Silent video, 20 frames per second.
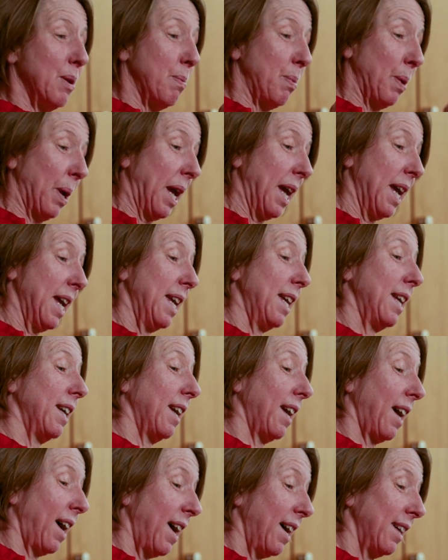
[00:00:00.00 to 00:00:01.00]
but
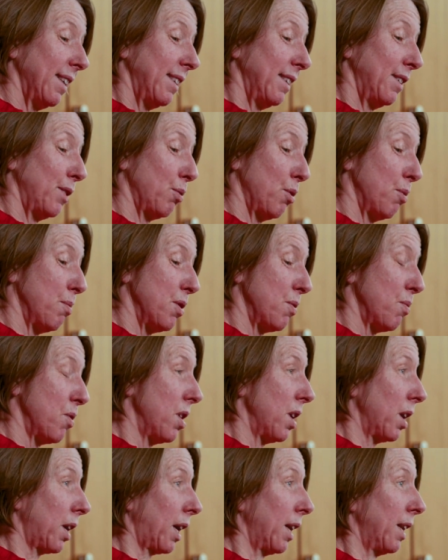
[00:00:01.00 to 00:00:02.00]
he had this woman
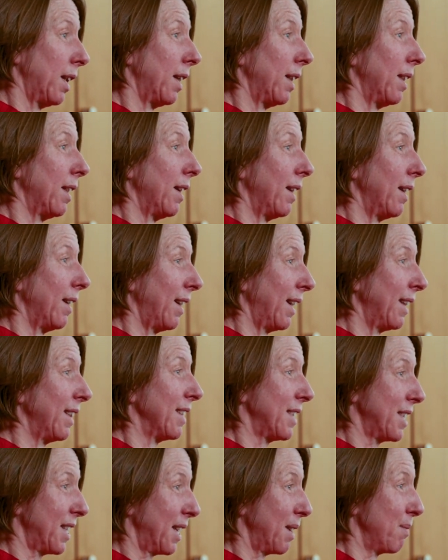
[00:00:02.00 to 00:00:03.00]
working in
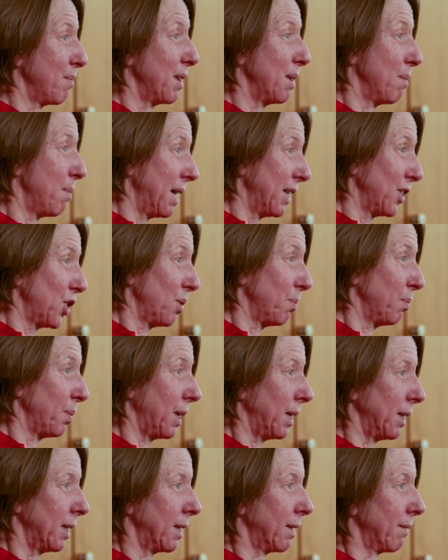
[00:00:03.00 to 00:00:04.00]
the team in the batching
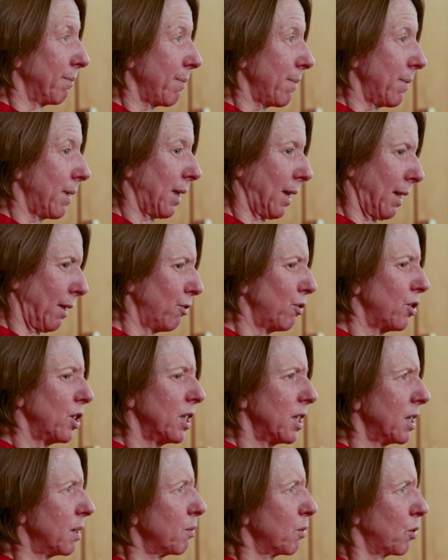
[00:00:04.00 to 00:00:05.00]
plant.
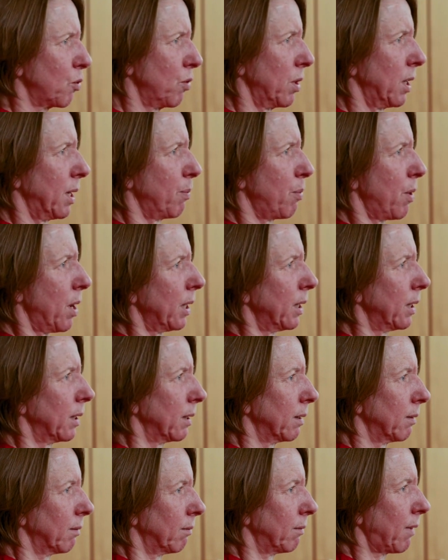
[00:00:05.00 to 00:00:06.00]
She seems really bright.
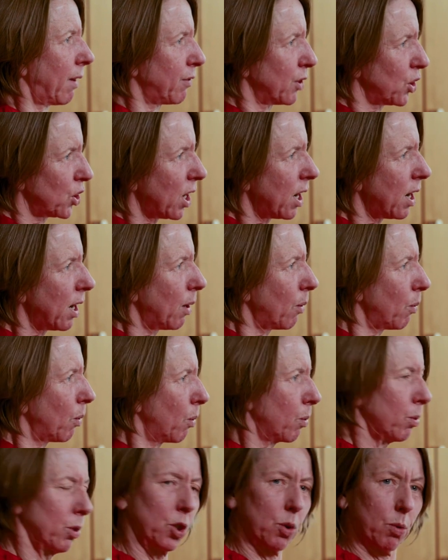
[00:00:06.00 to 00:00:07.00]
Have a chat.
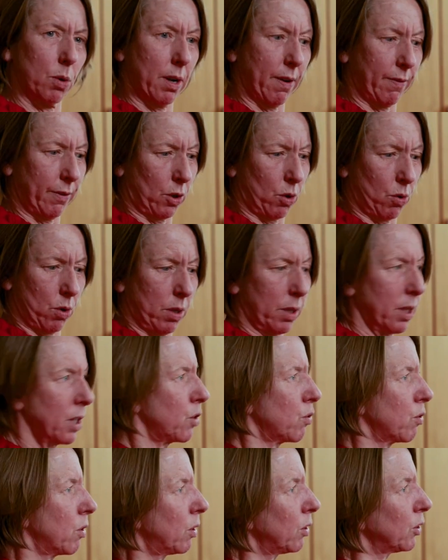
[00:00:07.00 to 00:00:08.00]
Well, would you want to have a go at
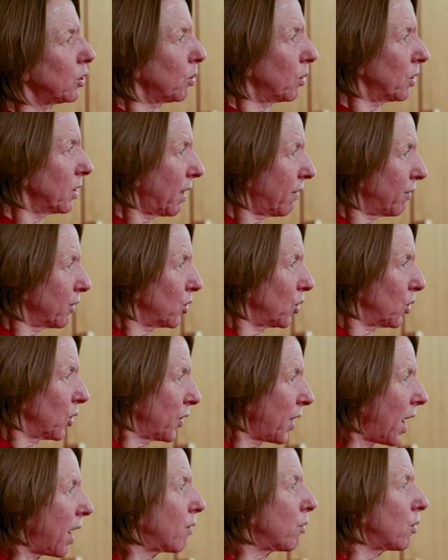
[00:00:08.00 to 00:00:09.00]
this role? Do you want to have a go
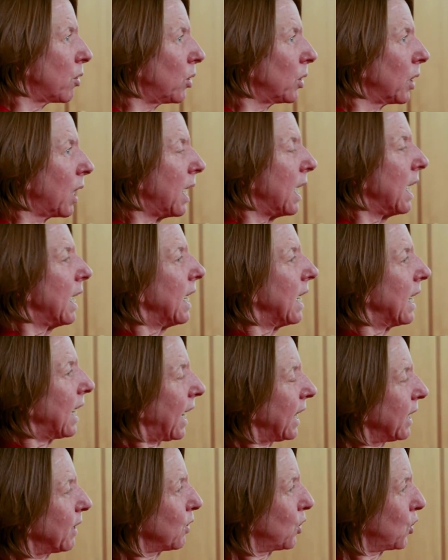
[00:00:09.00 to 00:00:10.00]
at that role?
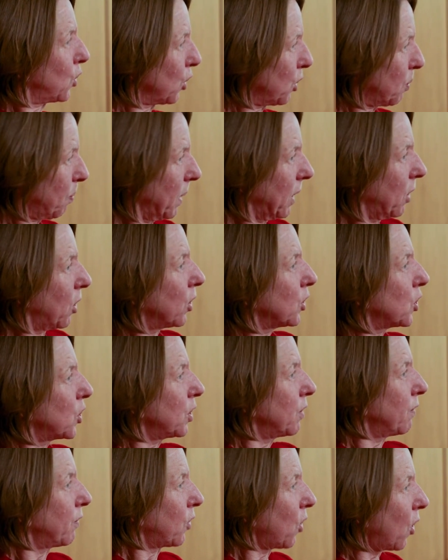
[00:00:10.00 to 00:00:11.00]
And it was just
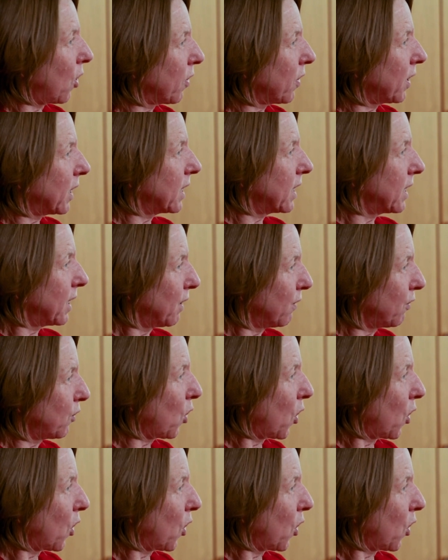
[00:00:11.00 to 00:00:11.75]
because you've got this